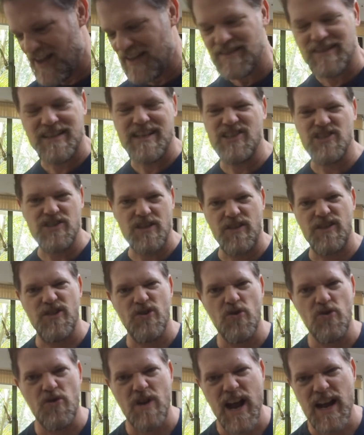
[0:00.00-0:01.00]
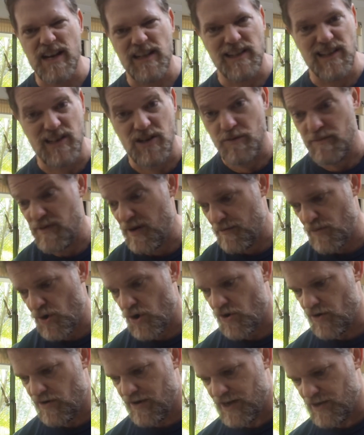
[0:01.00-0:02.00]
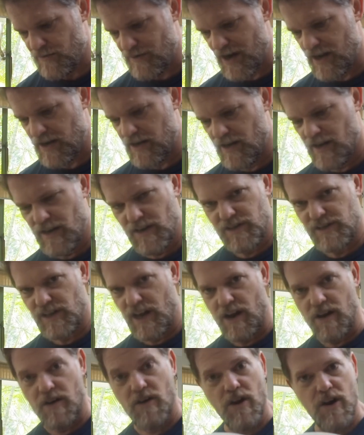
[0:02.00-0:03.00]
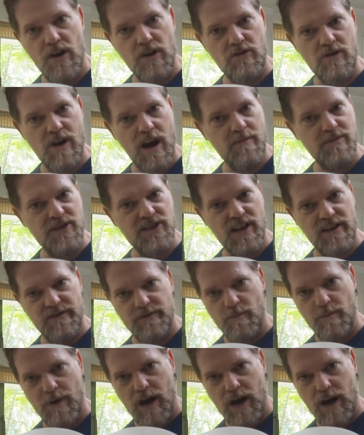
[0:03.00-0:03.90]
that needs to thaw out a little bit more anyway. So, grab yourself a